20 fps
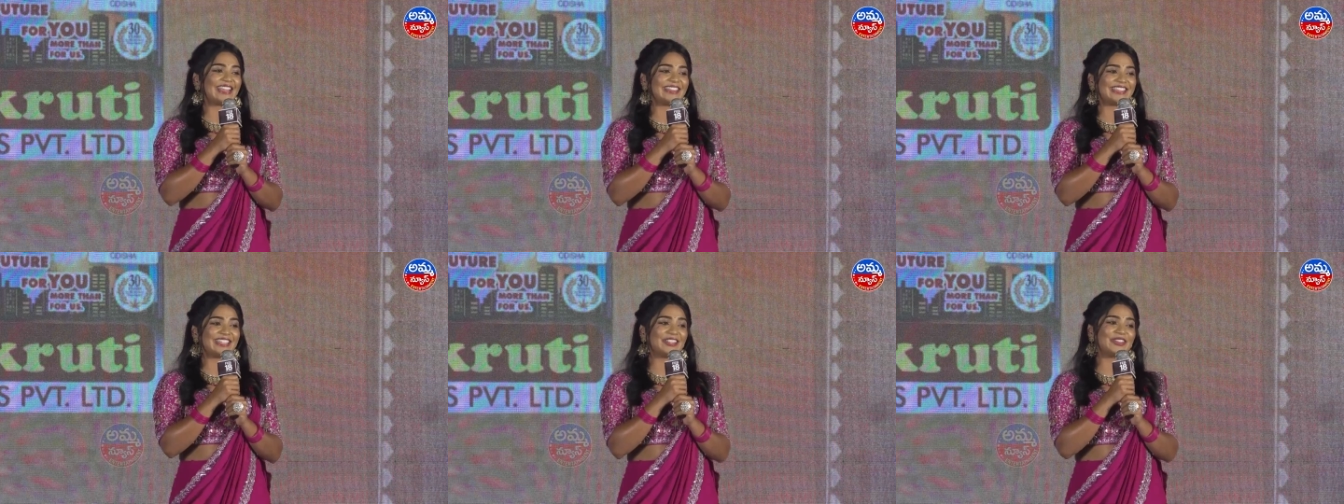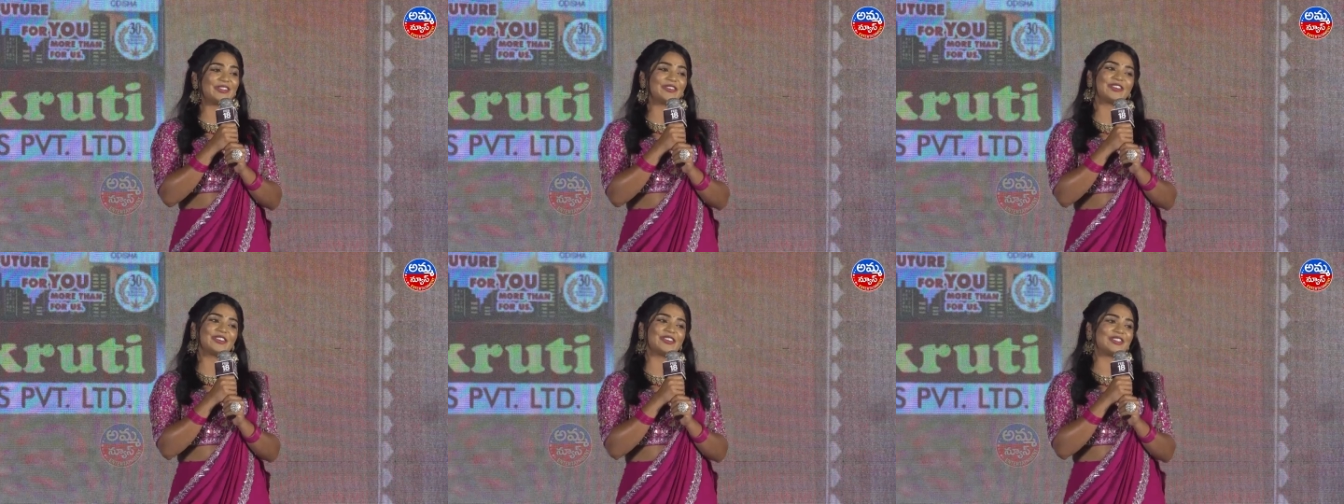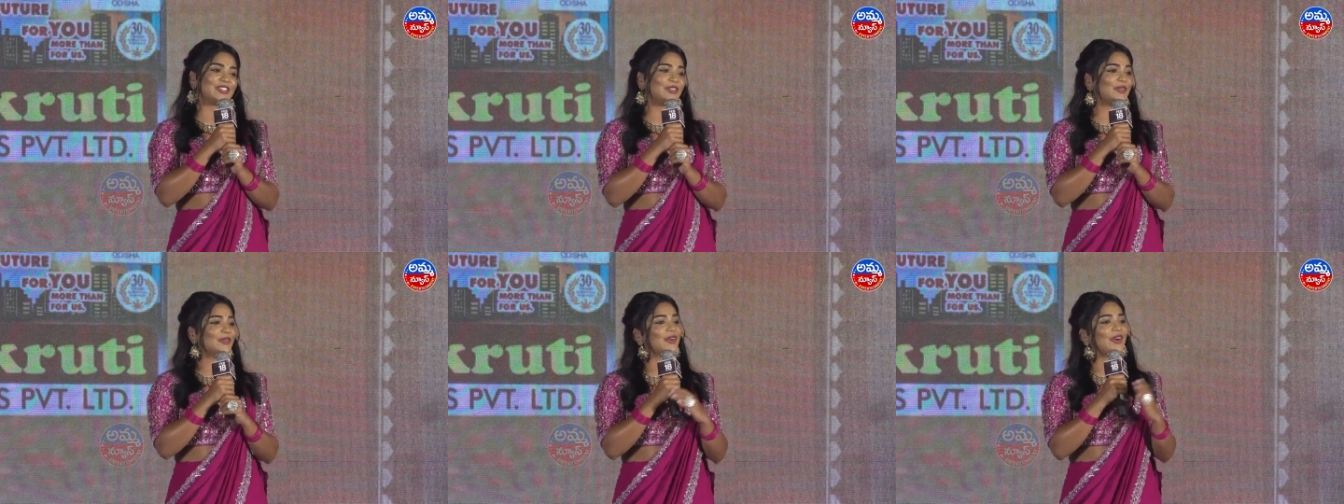I think
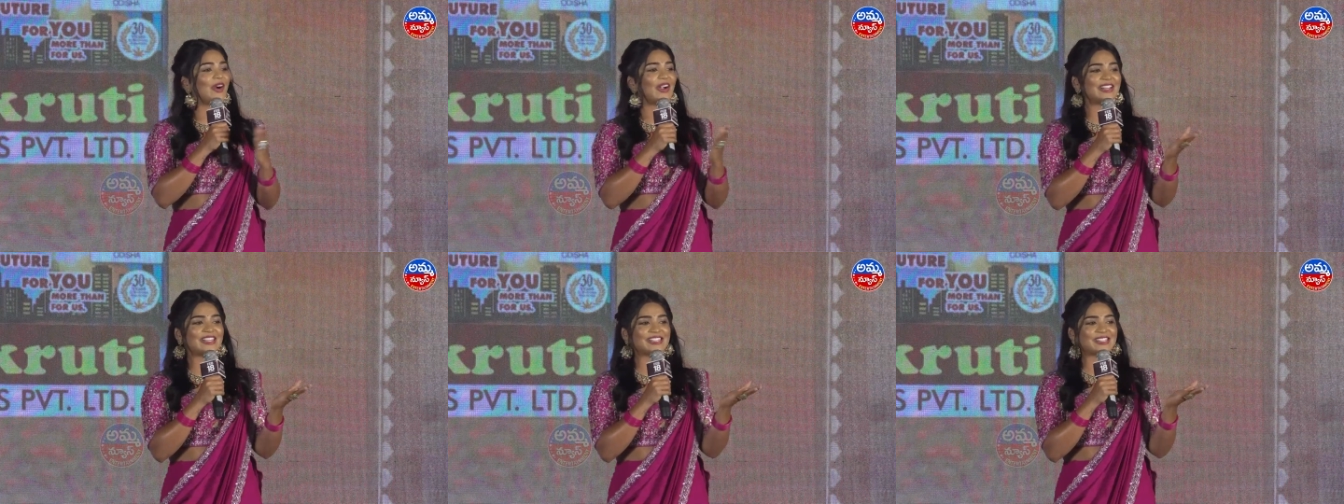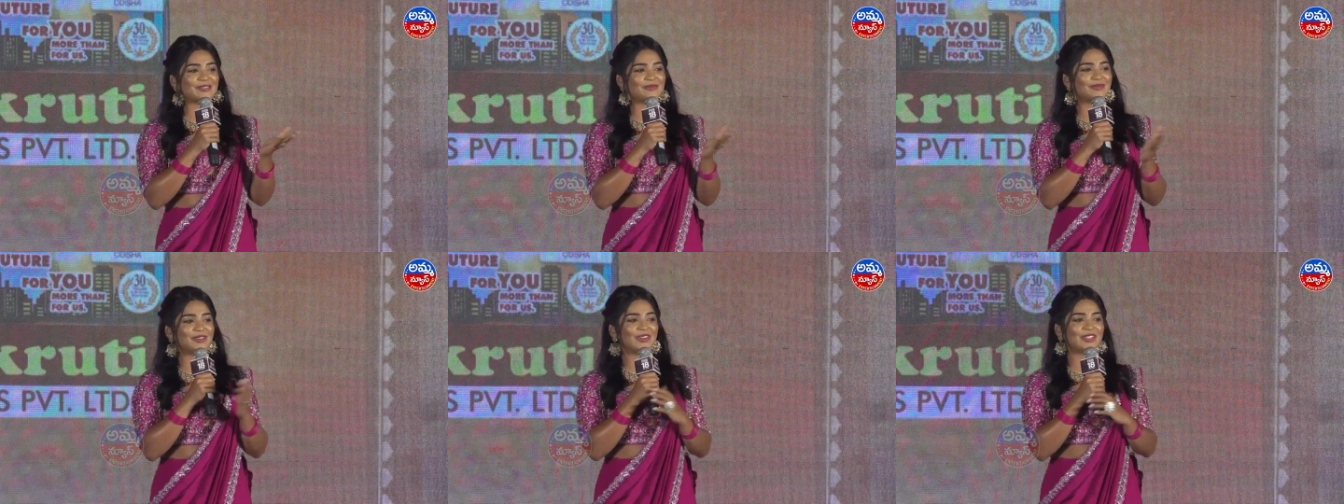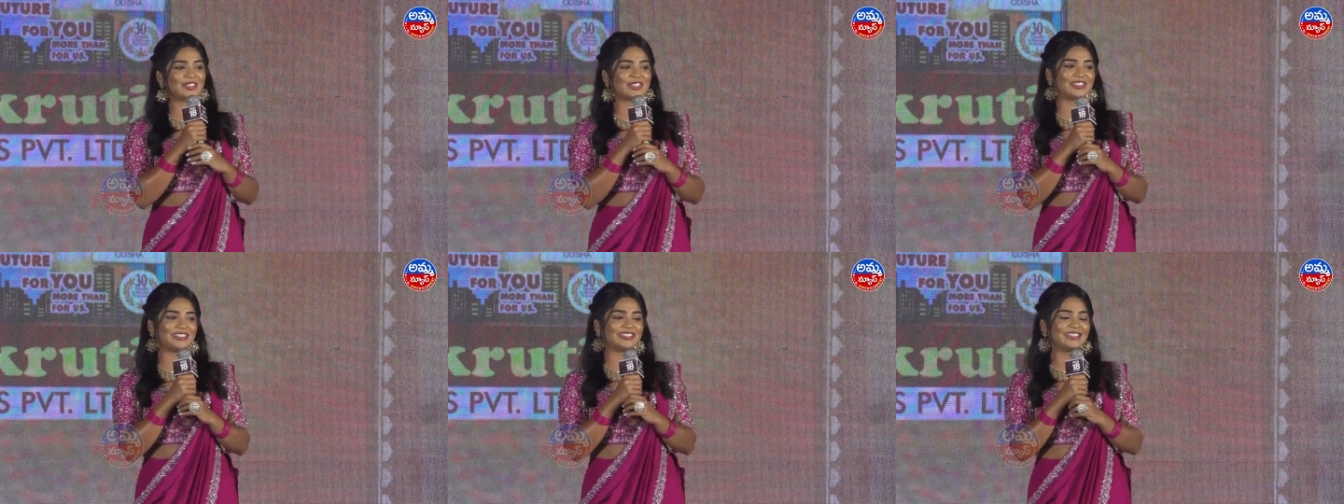you you got his
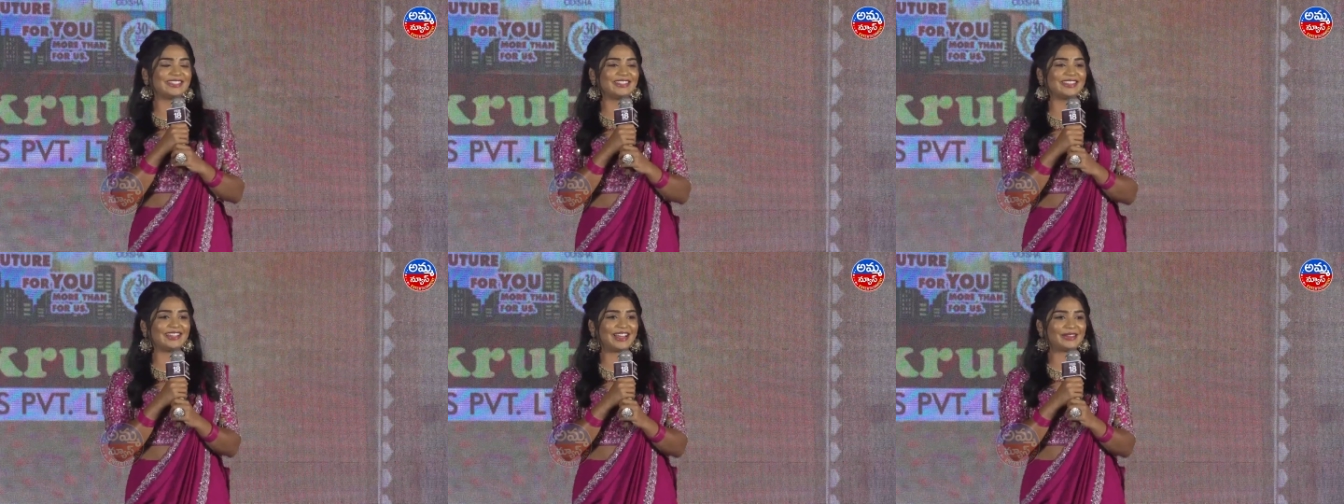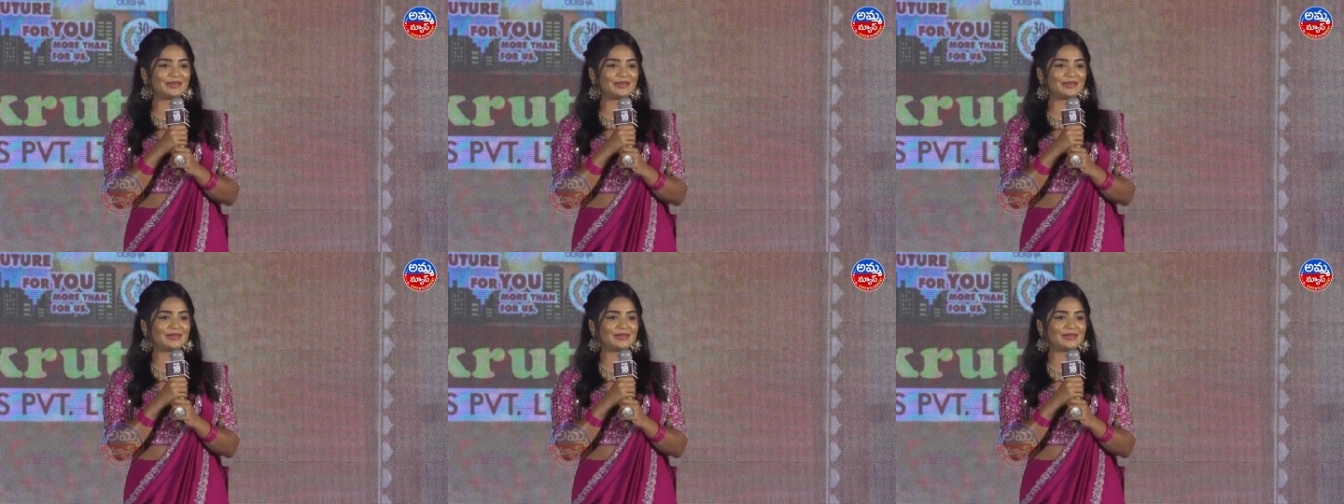emotional.